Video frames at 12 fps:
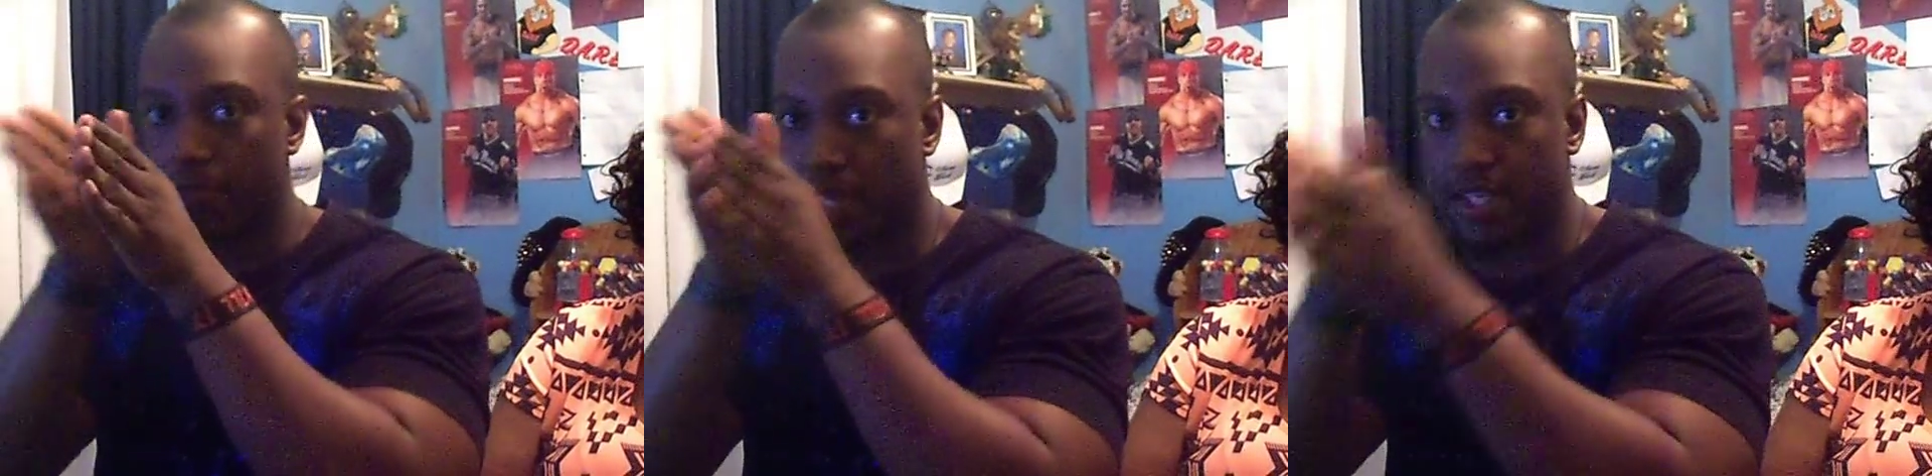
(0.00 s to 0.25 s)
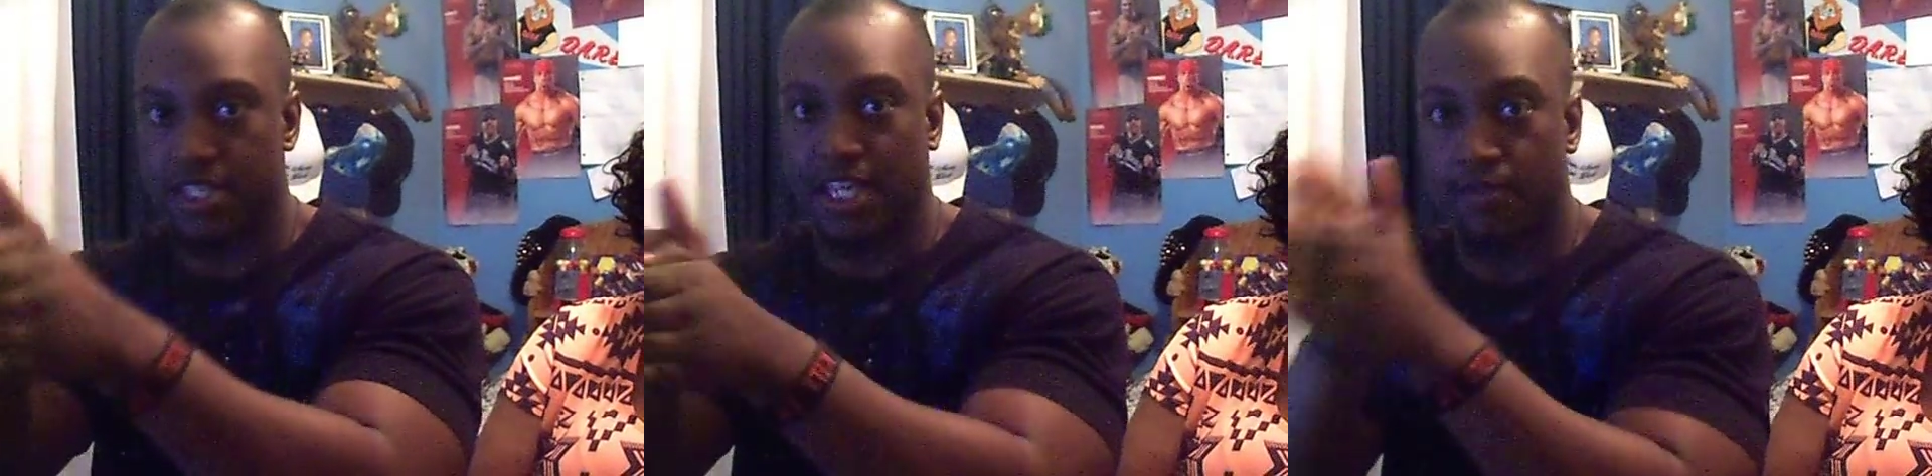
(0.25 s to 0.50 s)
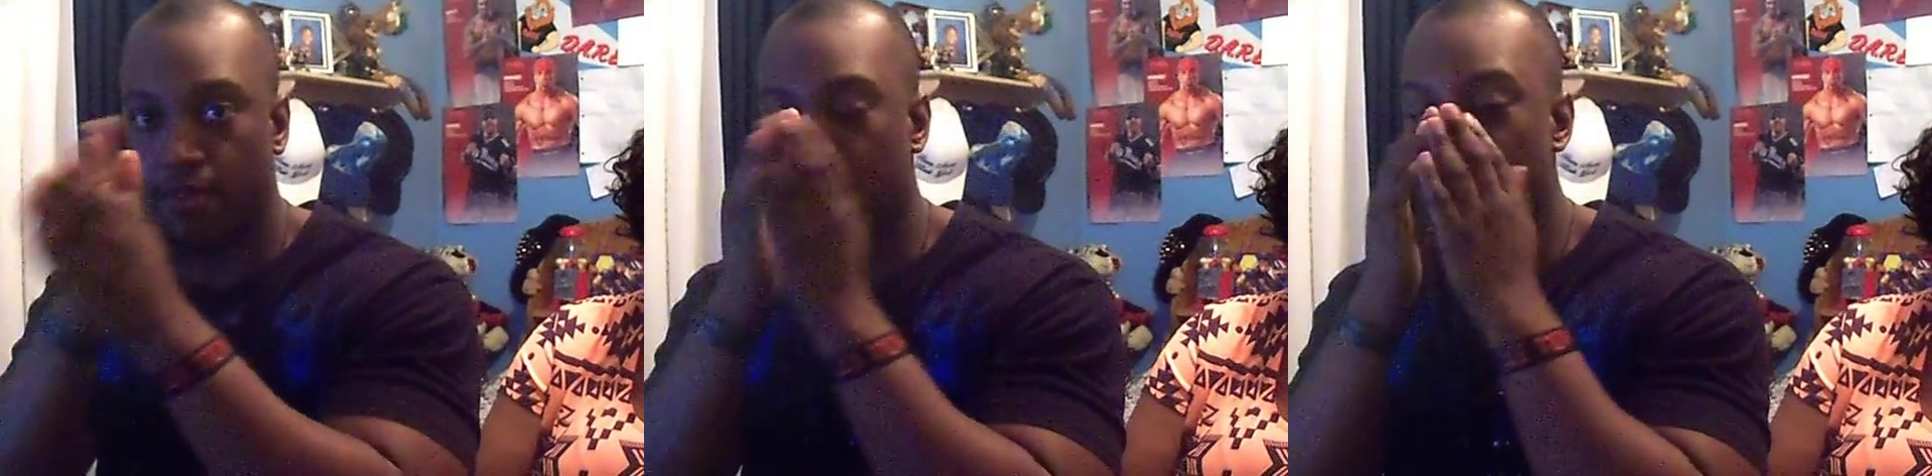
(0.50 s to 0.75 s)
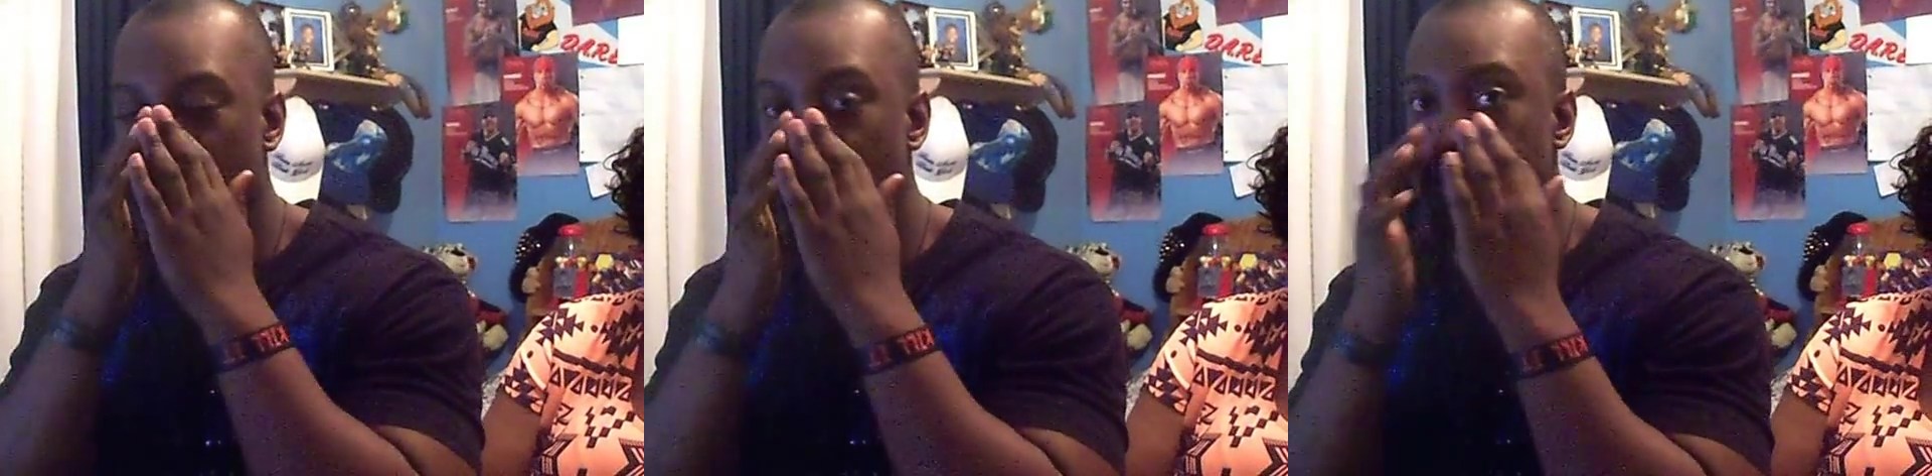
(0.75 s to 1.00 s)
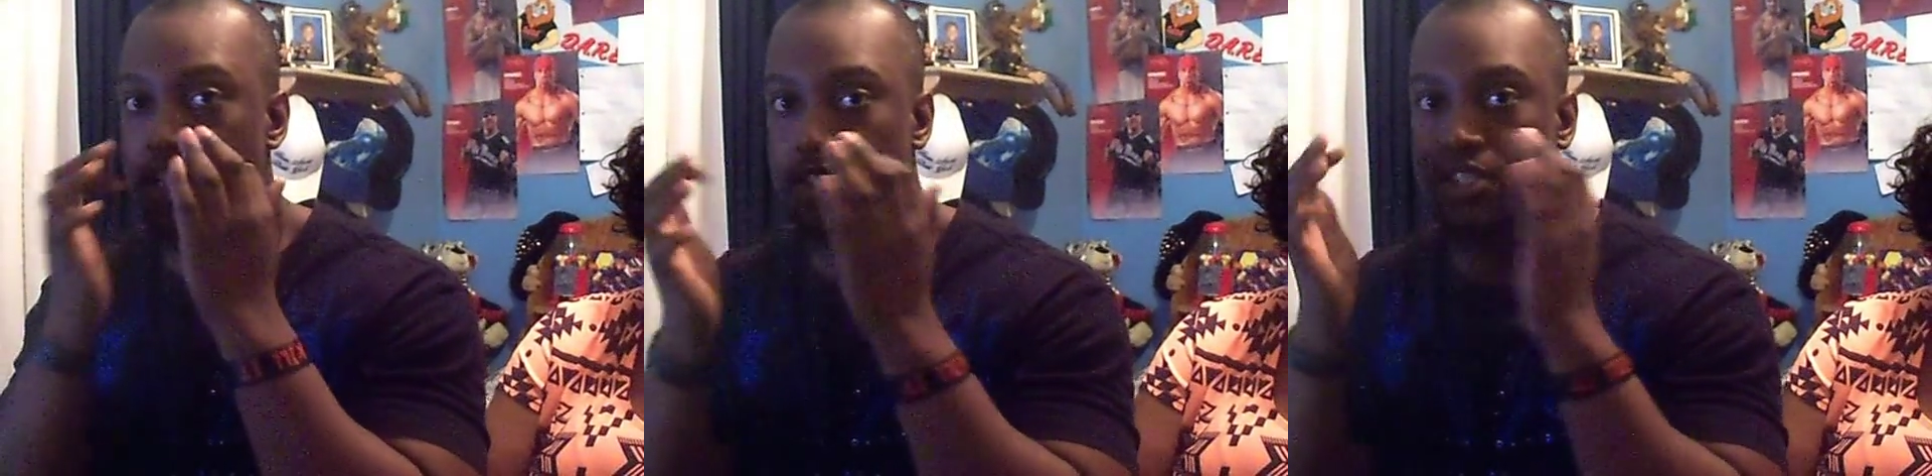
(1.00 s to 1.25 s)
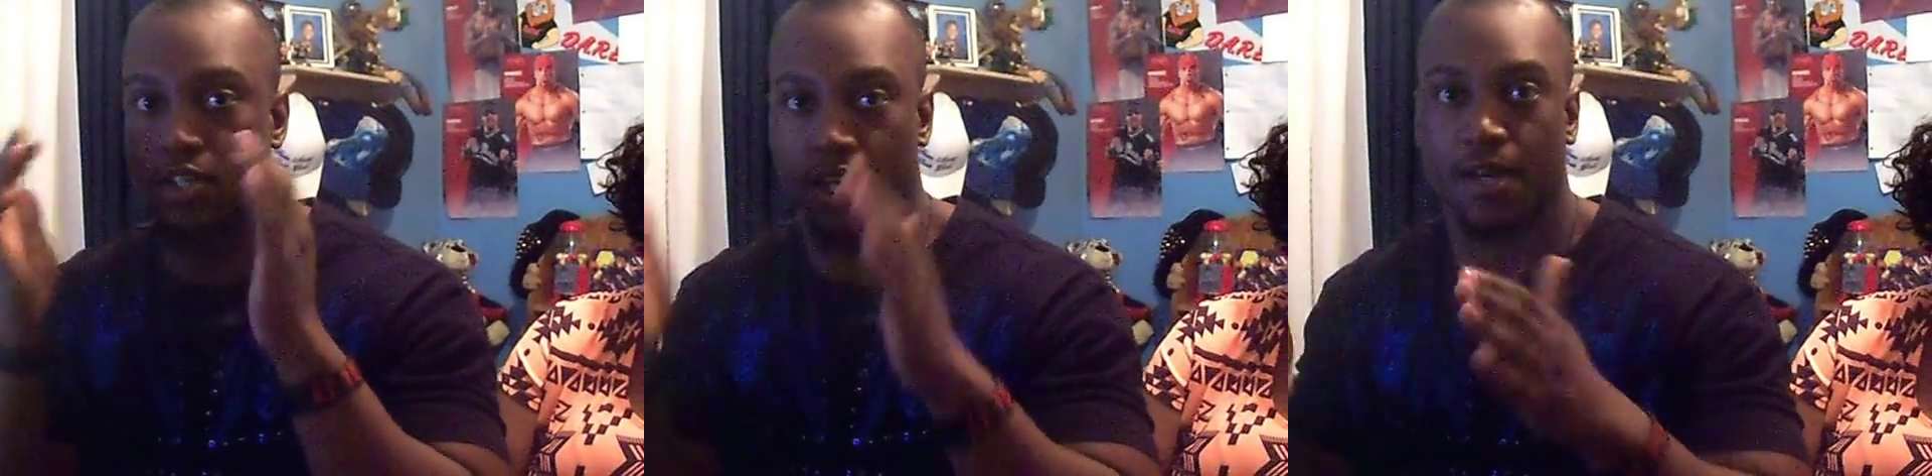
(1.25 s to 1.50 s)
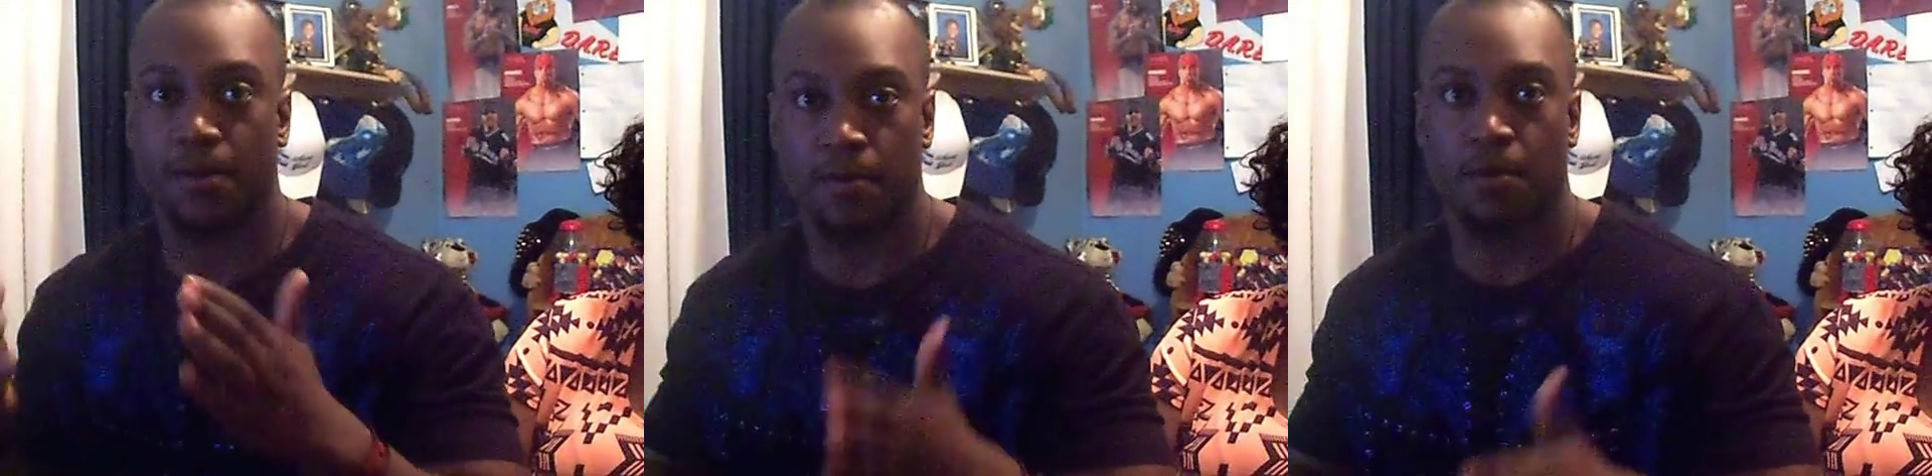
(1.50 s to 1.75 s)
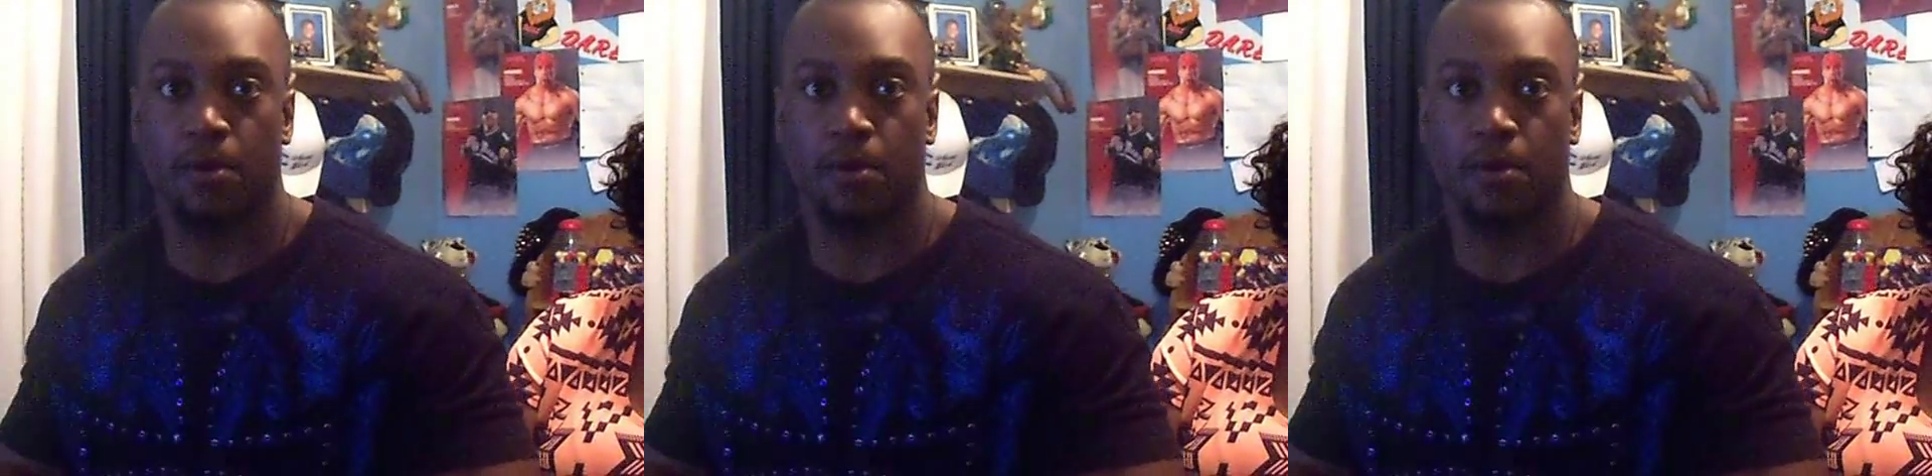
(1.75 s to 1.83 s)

saving energy so I can